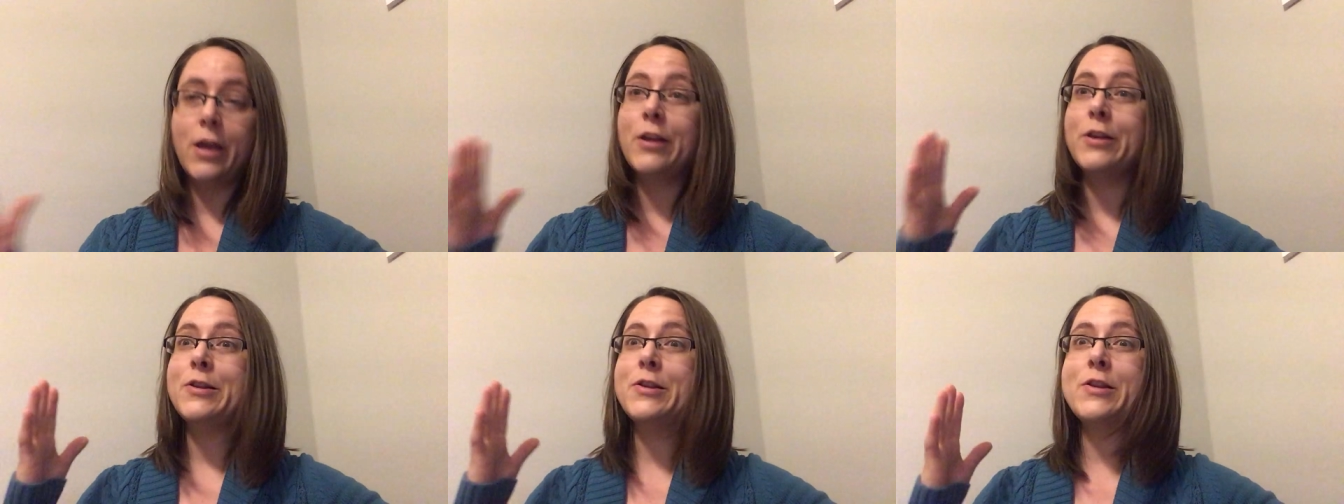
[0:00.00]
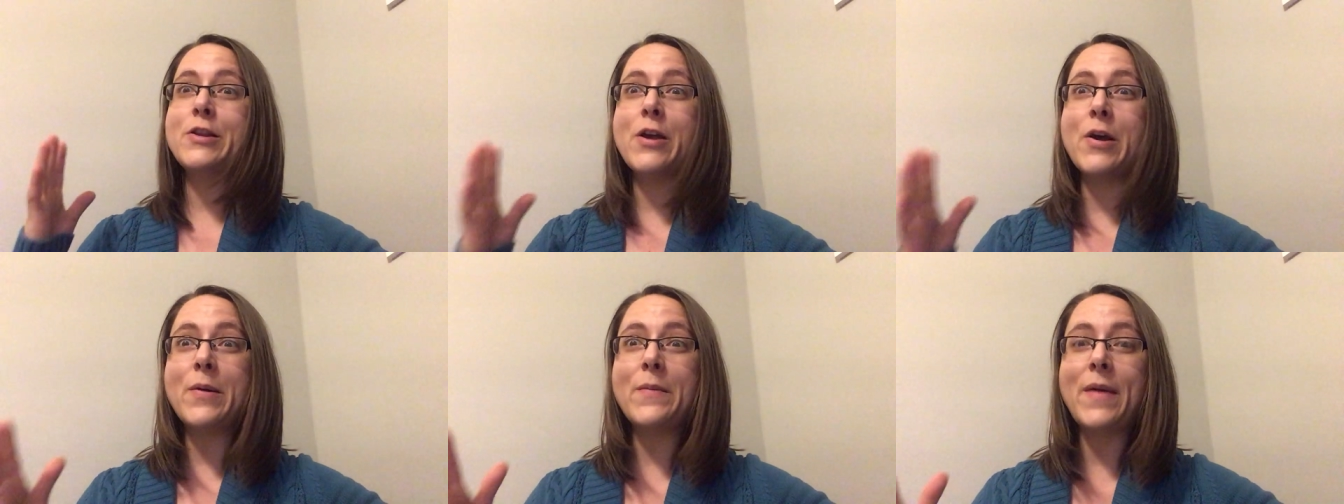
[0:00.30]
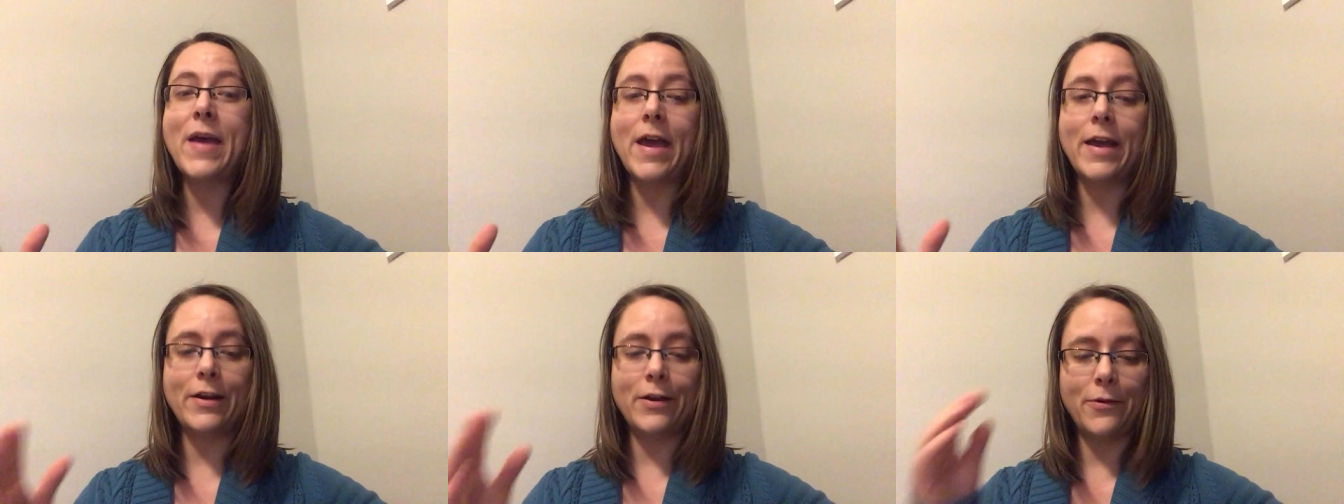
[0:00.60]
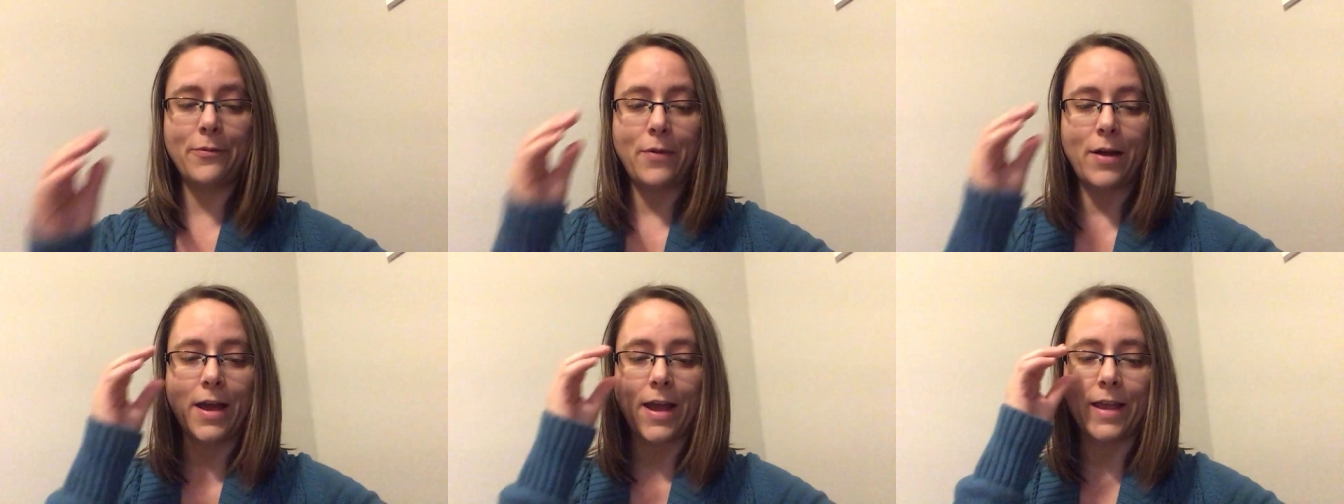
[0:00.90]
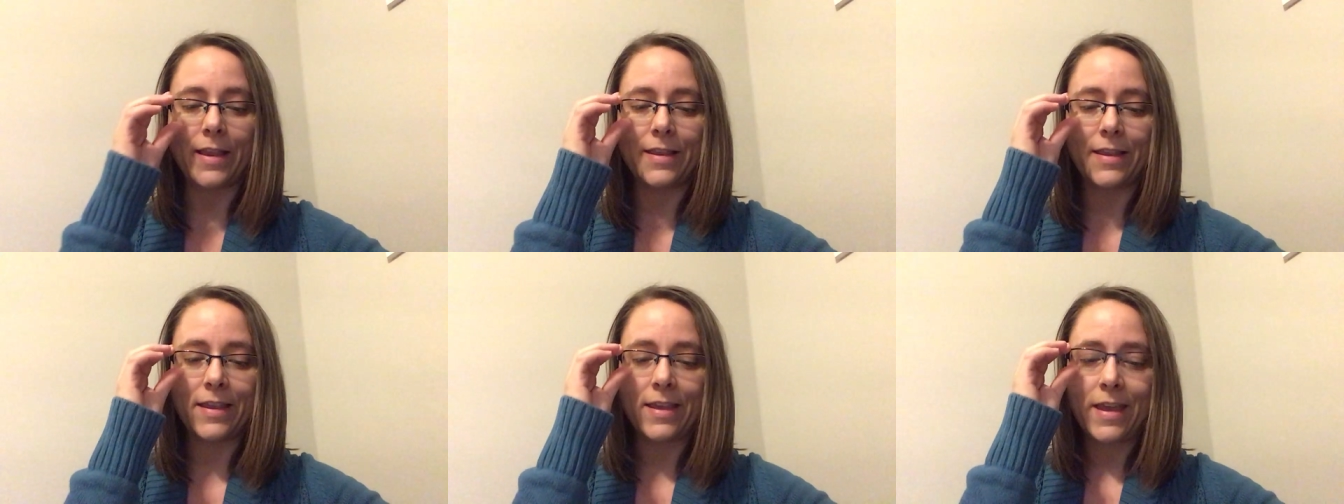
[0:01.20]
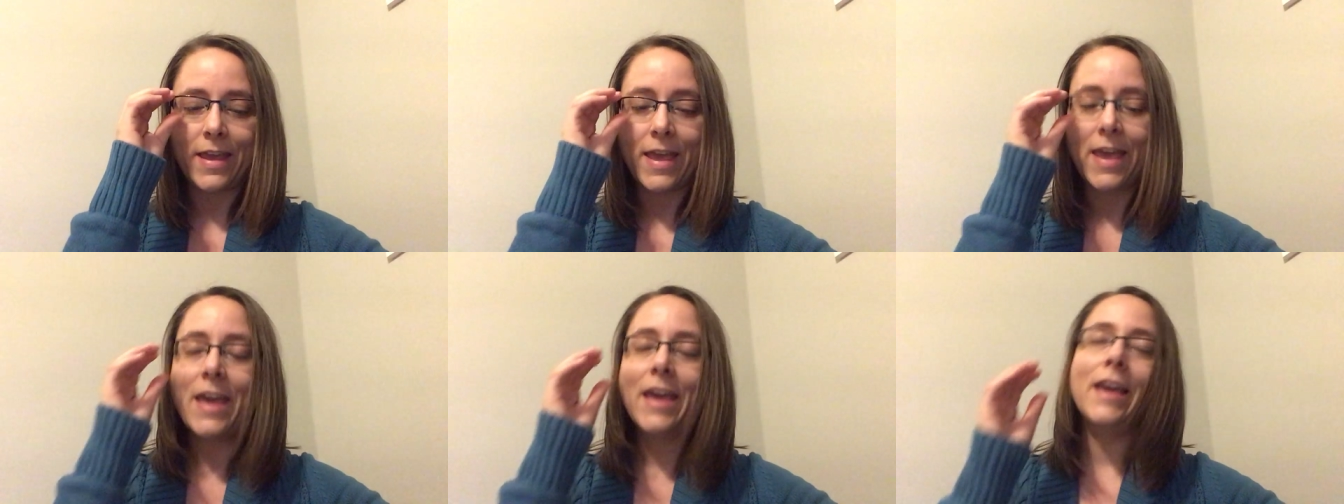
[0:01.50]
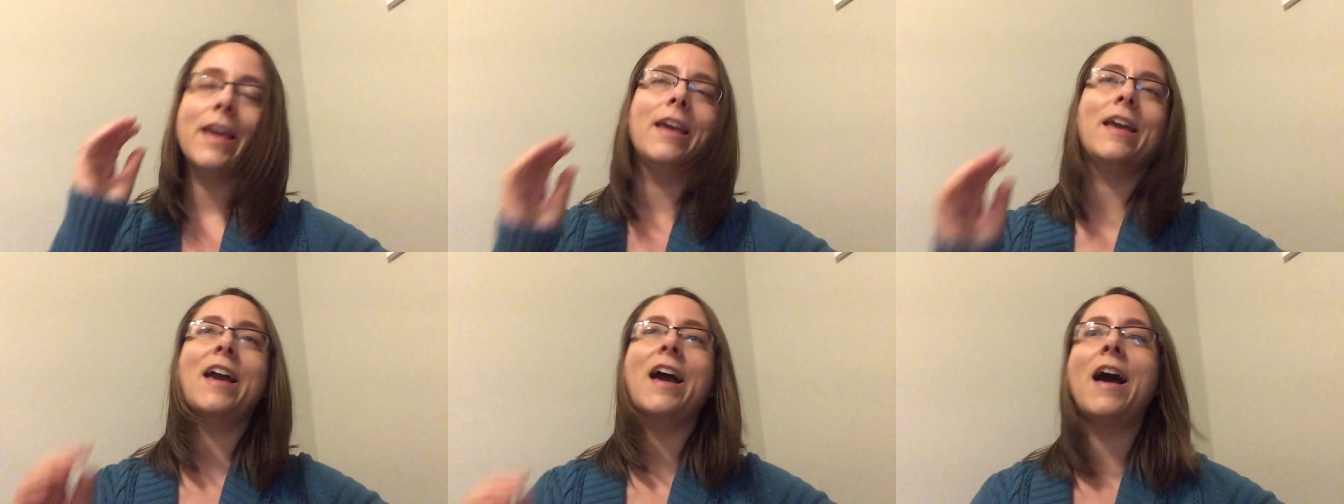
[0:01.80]
no matter what.
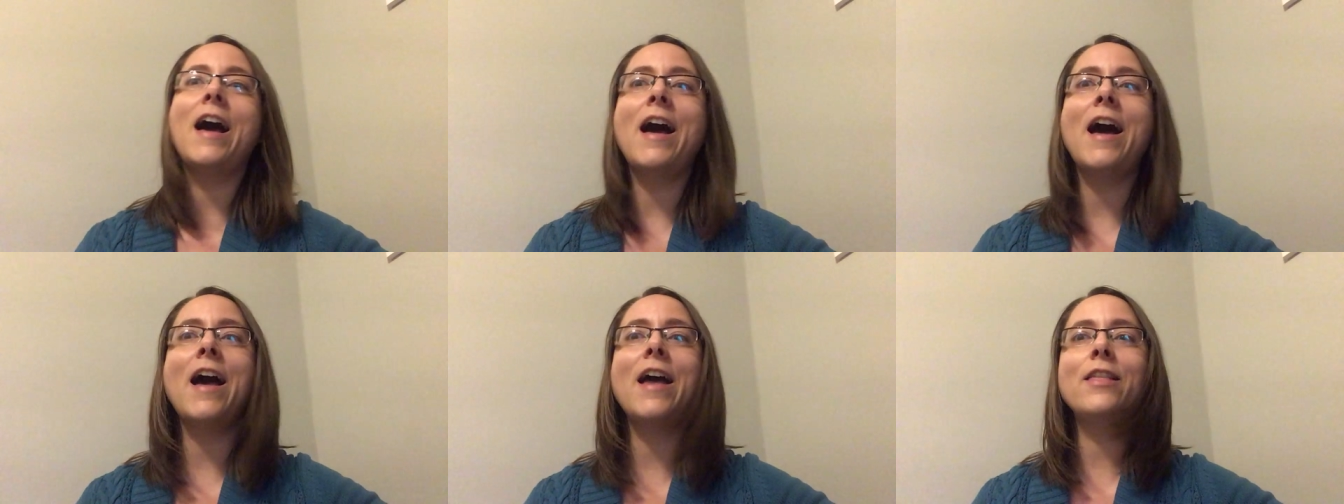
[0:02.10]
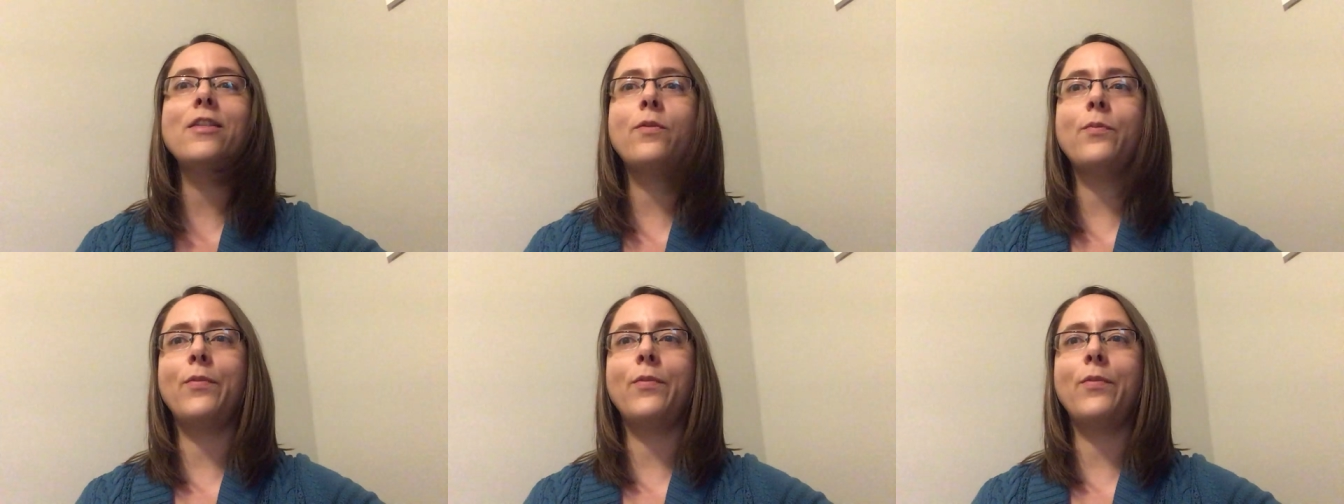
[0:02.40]
God's